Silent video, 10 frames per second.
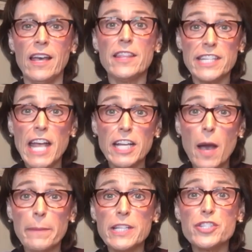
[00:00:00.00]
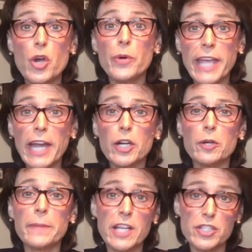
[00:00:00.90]
The tech companies don't care
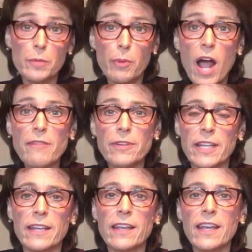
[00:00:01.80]
because they're profiting